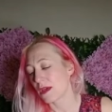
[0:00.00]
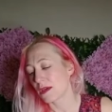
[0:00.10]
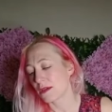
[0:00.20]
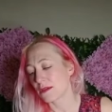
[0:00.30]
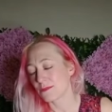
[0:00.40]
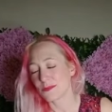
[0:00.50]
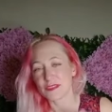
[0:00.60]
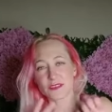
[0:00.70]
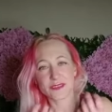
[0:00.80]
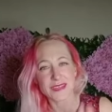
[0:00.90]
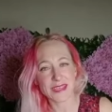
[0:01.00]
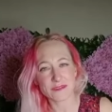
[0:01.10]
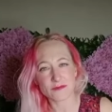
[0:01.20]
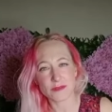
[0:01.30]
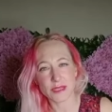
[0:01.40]
My skin
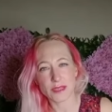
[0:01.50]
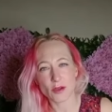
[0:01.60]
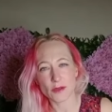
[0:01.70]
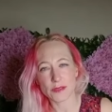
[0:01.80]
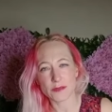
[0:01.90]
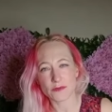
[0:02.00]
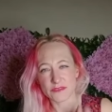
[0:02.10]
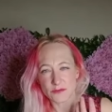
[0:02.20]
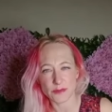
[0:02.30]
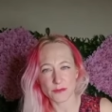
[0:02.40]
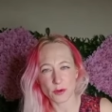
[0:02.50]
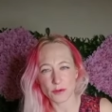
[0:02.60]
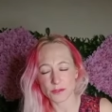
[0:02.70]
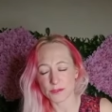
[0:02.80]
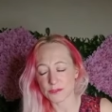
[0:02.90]
gets really oily with some of the
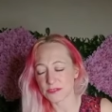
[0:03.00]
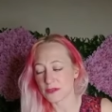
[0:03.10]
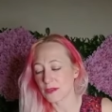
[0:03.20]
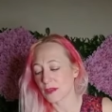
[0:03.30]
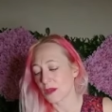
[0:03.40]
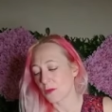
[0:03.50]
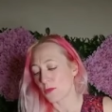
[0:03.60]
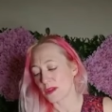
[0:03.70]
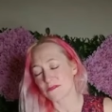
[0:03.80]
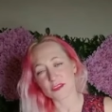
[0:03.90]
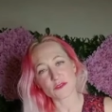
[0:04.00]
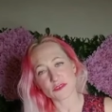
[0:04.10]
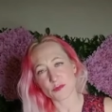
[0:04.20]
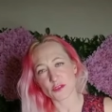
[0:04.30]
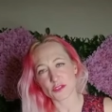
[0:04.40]
products. When I've
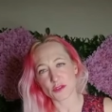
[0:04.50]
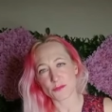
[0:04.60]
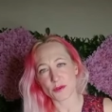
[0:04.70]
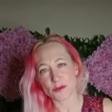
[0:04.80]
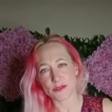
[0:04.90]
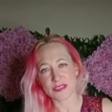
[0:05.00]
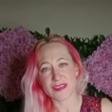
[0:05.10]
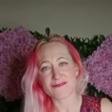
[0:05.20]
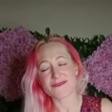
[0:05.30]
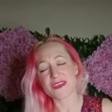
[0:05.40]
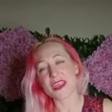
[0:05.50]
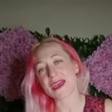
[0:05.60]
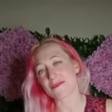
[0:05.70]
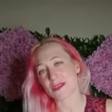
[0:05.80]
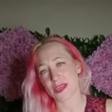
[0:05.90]
used the Body Shop products, I've
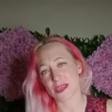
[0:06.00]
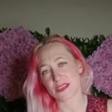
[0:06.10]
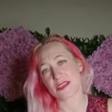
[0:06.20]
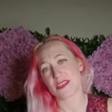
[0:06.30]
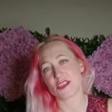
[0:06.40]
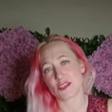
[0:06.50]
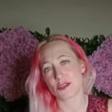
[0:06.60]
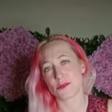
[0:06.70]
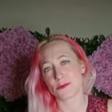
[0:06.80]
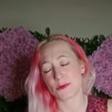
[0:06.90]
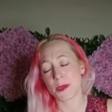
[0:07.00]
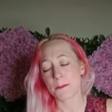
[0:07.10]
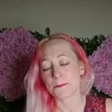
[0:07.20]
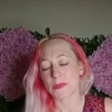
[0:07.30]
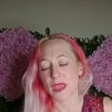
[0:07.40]
never had an issue.
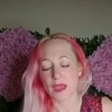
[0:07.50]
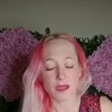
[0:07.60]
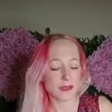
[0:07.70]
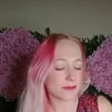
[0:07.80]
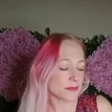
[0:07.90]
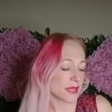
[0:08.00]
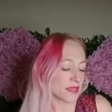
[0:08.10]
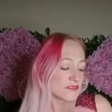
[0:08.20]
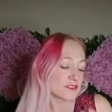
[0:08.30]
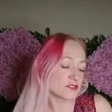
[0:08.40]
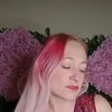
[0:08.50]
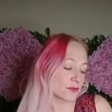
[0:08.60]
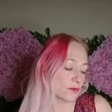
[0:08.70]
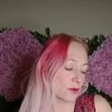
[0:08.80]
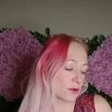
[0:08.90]
And even
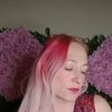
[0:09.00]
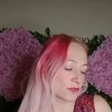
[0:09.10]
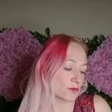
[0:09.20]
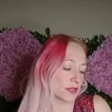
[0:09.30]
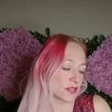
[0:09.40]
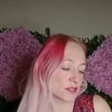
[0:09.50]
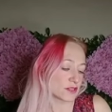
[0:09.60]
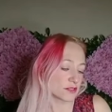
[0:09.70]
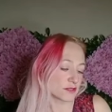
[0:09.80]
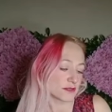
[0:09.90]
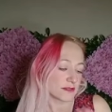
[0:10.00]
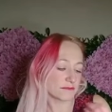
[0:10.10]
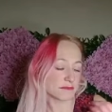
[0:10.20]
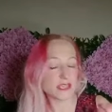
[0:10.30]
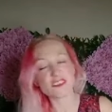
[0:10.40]
some of the products which
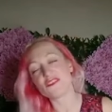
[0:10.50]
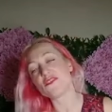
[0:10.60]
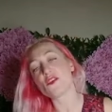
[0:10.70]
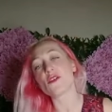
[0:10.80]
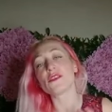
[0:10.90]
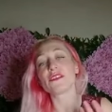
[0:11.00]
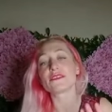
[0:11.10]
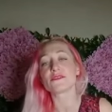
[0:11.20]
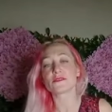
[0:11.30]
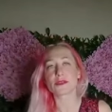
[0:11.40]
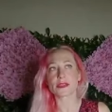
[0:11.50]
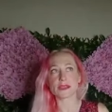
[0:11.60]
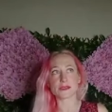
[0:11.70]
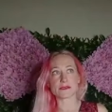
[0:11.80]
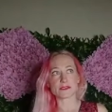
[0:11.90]
is not
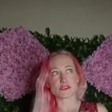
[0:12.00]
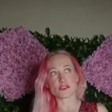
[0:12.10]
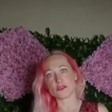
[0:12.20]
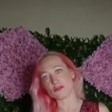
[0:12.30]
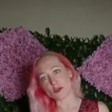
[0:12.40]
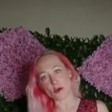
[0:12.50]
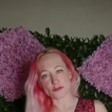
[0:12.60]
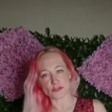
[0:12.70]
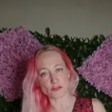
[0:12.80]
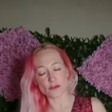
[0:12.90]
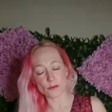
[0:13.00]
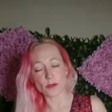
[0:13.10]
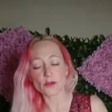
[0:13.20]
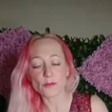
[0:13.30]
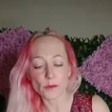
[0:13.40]
necessarily not
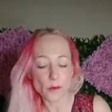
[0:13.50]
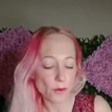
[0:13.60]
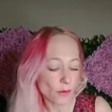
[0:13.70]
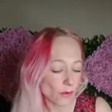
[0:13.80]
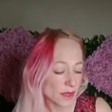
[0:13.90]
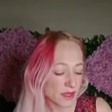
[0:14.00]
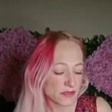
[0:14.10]
suitable, but